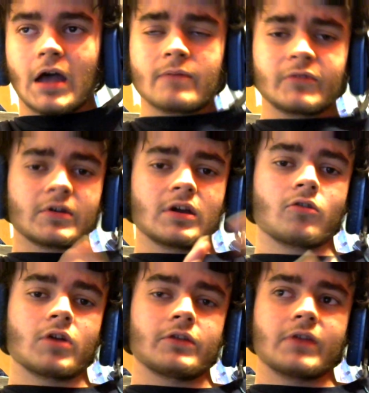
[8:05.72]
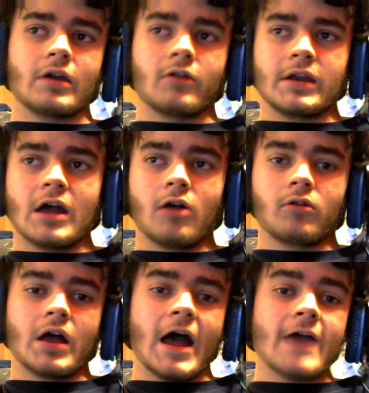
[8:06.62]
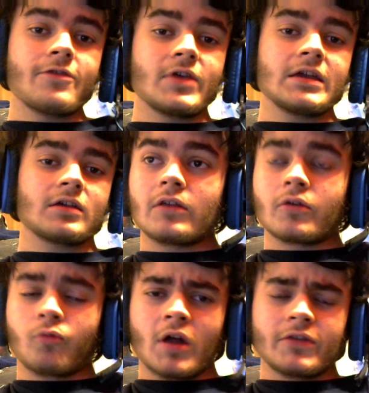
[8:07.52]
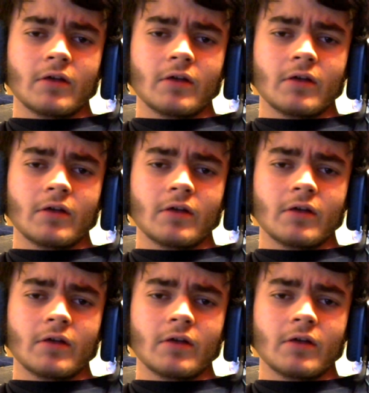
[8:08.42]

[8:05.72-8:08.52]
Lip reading: I'm just gonna go ahead and say it right now. I think the ones